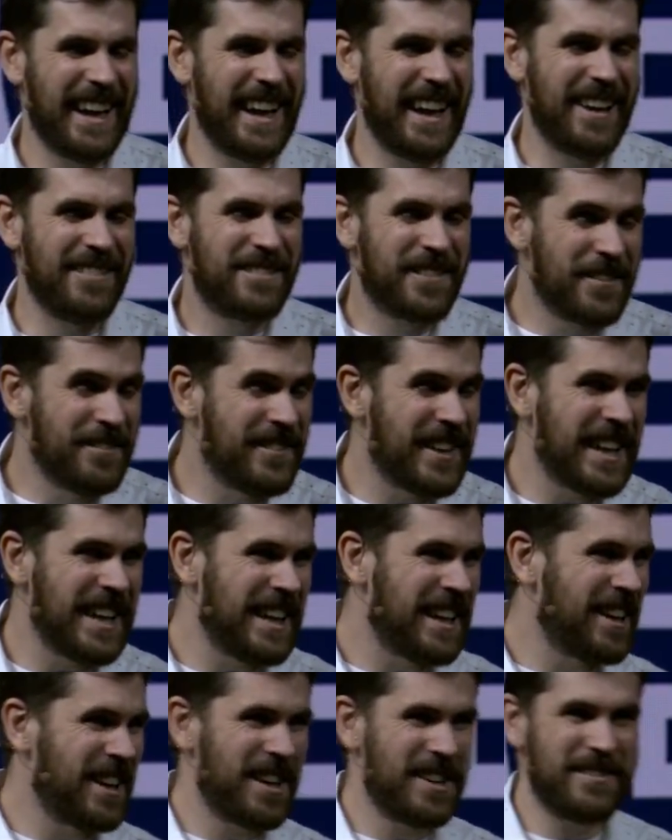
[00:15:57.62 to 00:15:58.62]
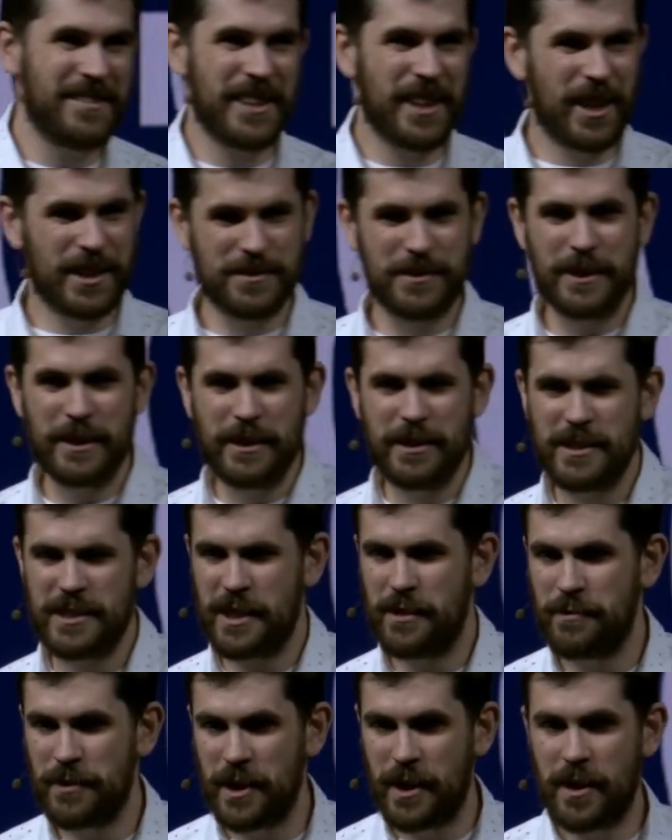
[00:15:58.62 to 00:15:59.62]
And for me, over the last few years,
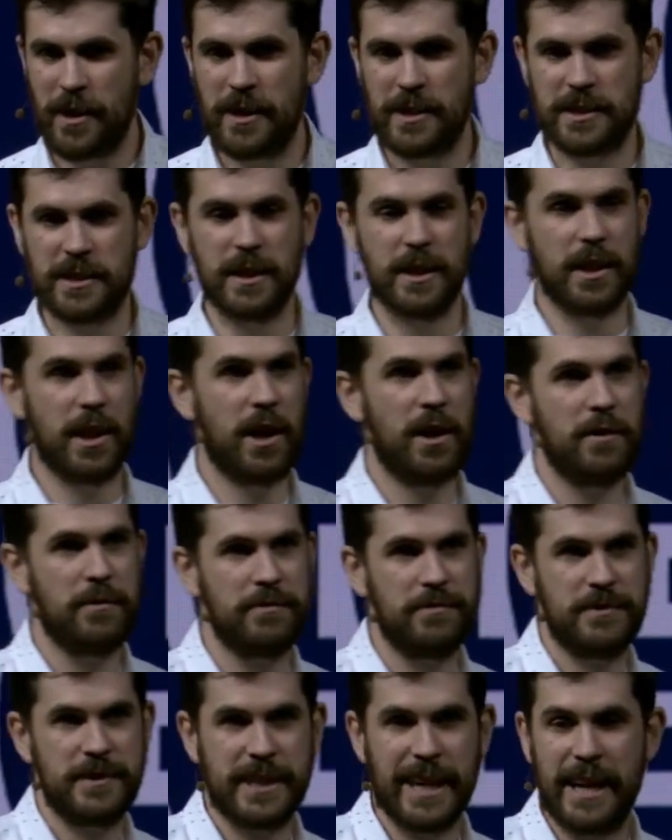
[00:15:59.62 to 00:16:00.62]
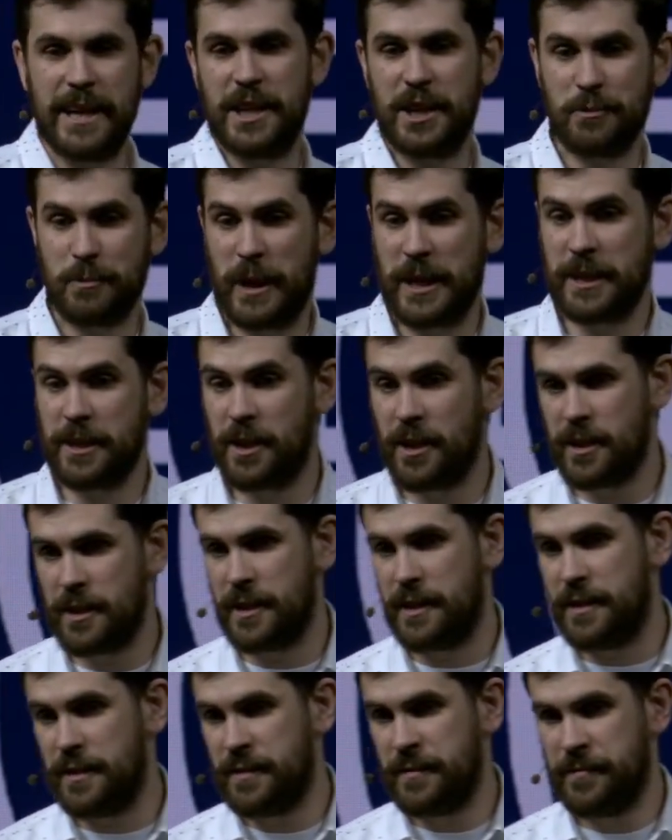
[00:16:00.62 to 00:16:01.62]
I've learned to love tending my
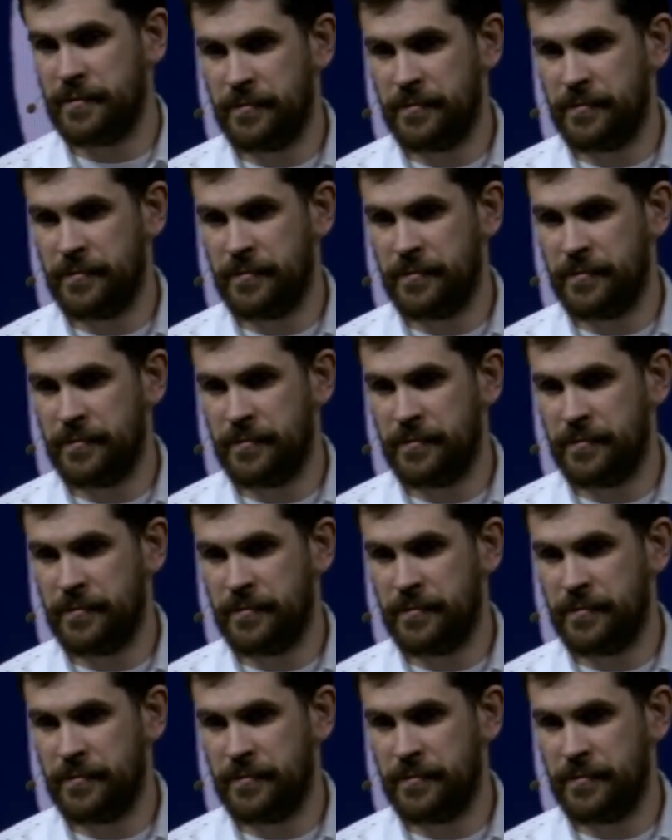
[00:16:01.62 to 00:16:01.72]
garden.